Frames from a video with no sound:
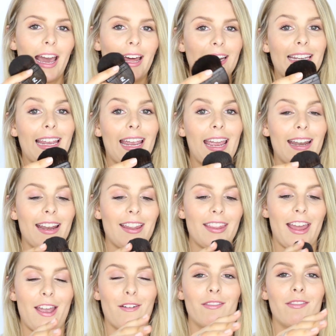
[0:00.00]
And again,
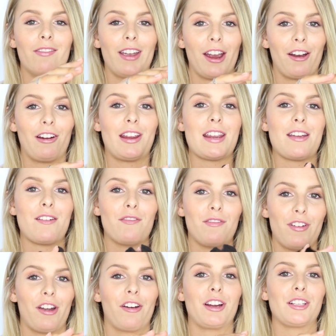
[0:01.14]
they are very,
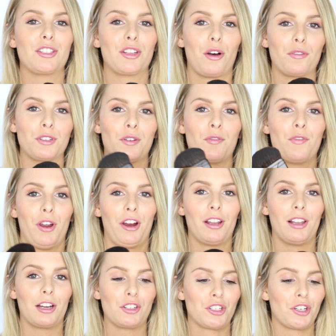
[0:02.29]
very soft and very
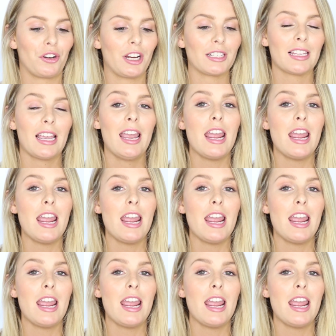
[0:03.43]
luxurious.